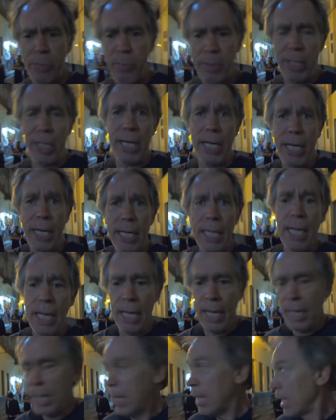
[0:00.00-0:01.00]
planning
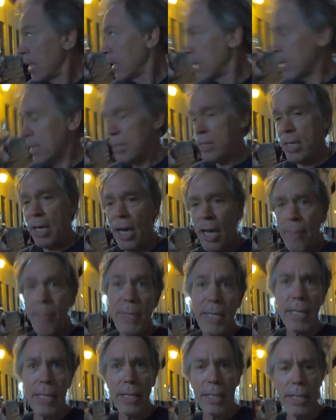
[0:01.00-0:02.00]
this time
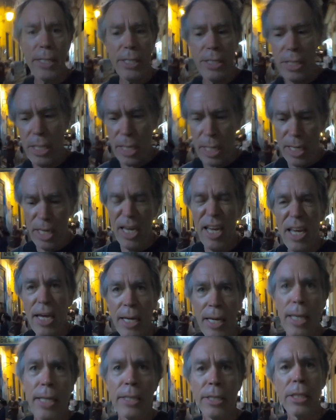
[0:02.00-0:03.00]
because
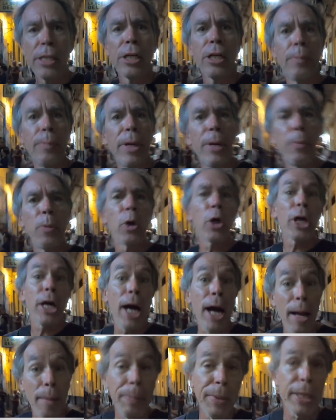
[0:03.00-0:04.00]
it's a little bit more
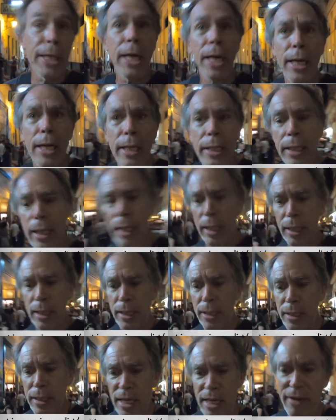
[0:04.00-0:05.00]
complicated getting
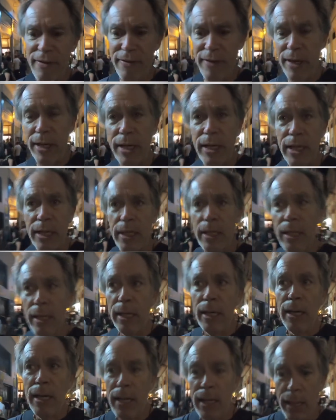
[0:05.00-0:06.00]
into Havana,
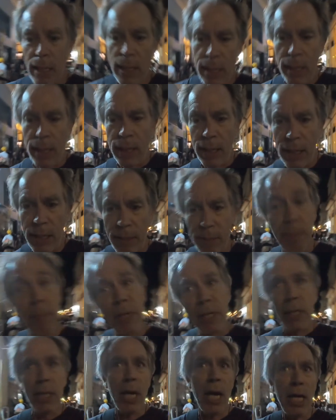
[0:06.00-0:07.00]

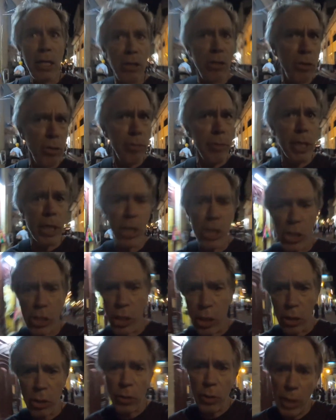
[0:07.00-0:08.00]
but not too much
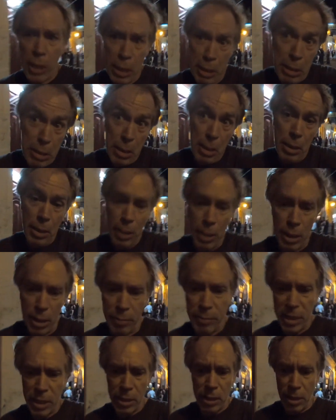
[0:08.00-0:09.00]
so. I
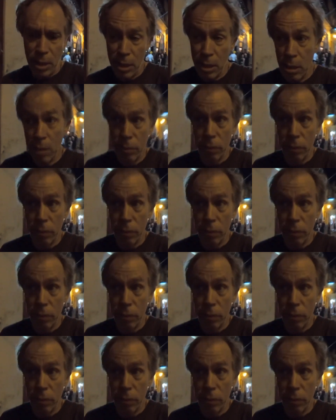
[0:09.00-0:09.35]
mean, I